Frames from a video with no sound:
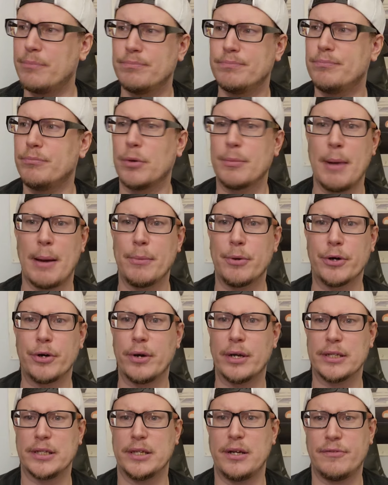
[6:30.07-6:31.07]
I'm remembering
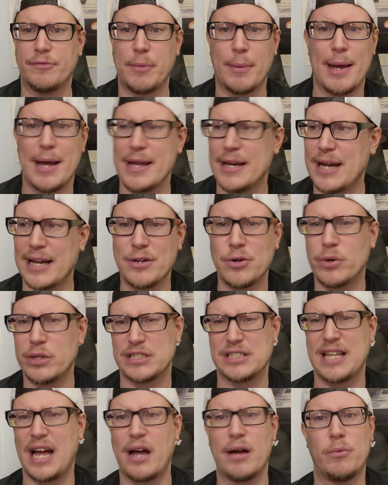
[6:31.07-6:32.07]
correctly off of my head. I know
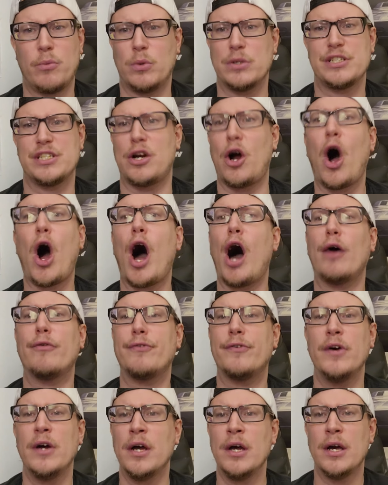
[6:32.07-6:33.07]
it's not, wasn't
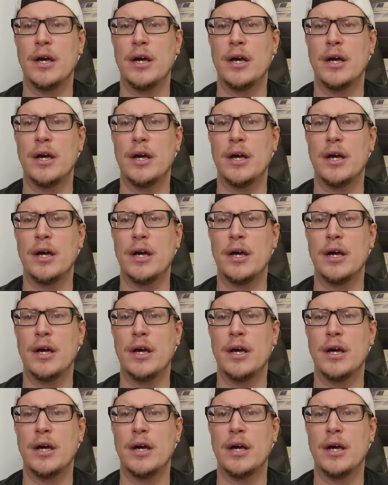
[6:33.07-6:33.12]
off.